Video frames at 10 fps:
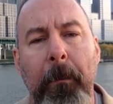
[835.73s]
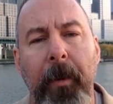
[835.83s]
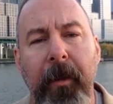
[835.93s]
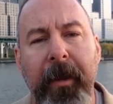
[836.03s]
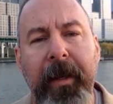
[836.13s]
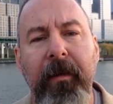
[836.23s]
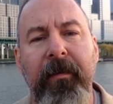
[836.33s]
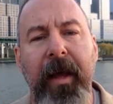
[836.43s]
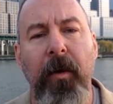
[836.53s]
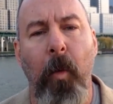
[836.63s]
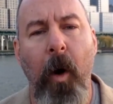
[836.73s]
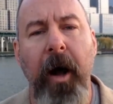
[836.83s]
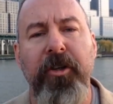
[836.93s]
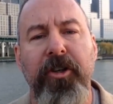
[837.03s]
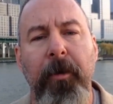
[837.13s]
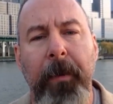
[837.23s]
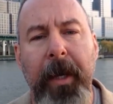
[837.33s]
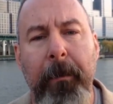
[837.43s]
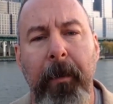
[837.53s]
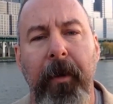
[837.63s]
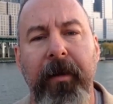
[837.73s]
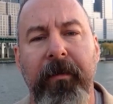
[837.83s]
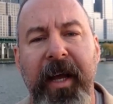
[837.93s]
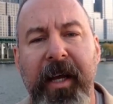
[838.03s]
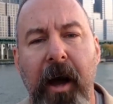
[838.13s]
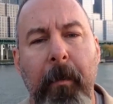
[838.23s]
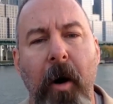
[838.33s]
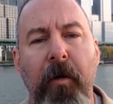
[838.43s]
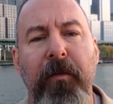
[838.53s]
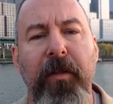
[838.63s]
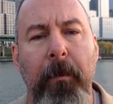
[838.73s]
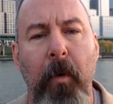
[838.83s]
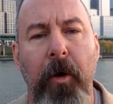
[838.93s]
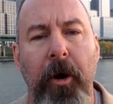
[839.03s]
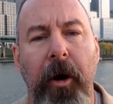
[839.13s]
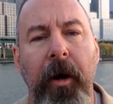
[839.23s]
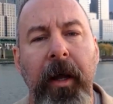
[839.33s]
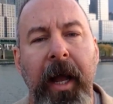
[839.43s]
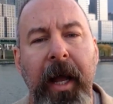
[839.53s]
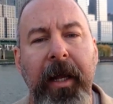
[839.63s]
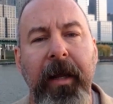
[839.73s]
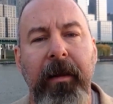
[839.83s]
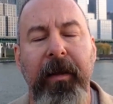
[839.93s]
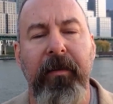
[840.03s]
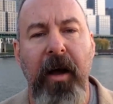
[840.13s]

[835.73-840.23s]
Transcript: police and watch people as they come over the border and into these